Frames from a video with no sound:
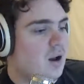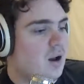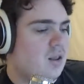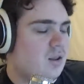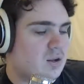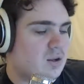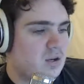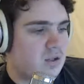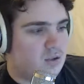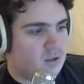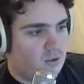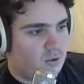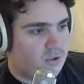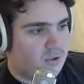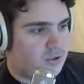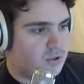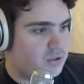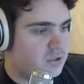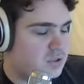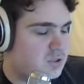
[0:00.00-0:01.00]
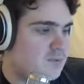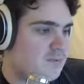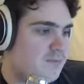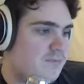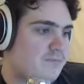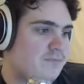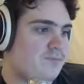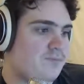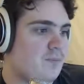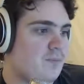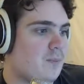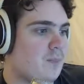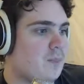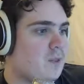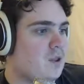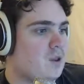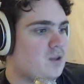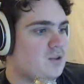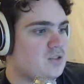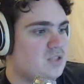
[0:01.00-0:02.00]
Looking at the losers,
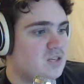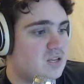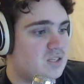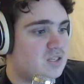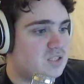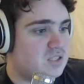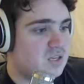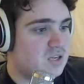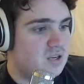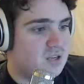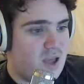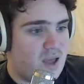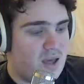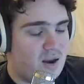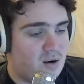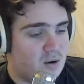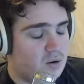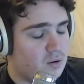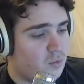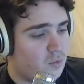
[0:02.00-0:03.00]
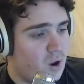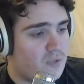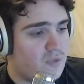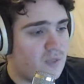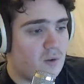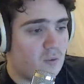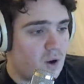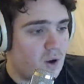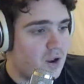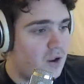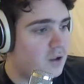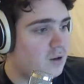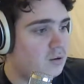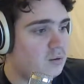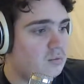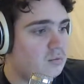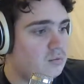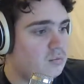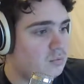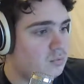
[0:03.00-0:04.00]
TNC had a good run. They
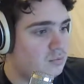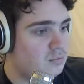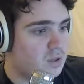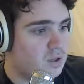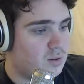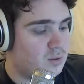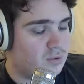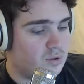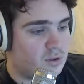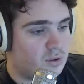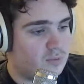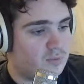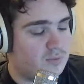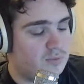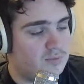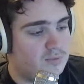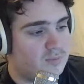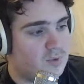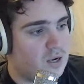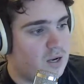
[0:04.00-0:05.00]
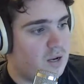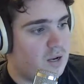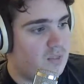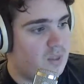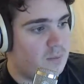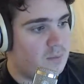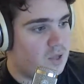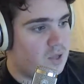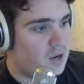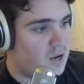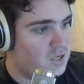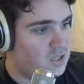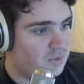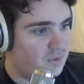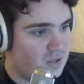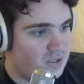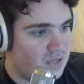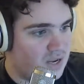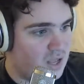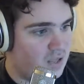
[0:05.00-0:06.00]
ran they beat IG
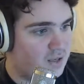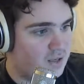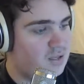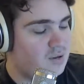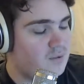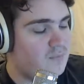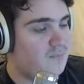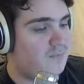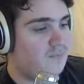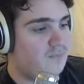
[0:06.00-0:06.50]
Vitality.